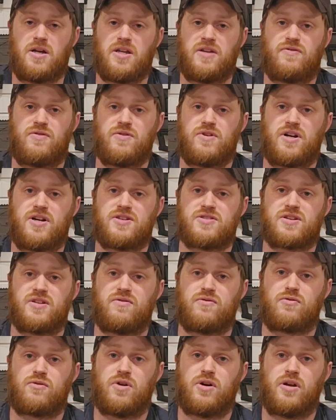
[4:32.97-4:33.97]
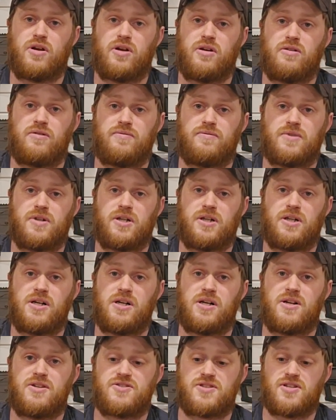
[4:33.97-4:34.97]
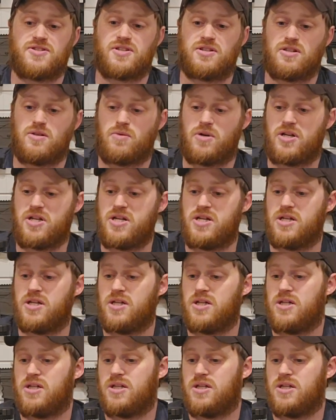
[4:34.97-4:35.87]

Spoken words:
If you guys have run Sons of Liberty,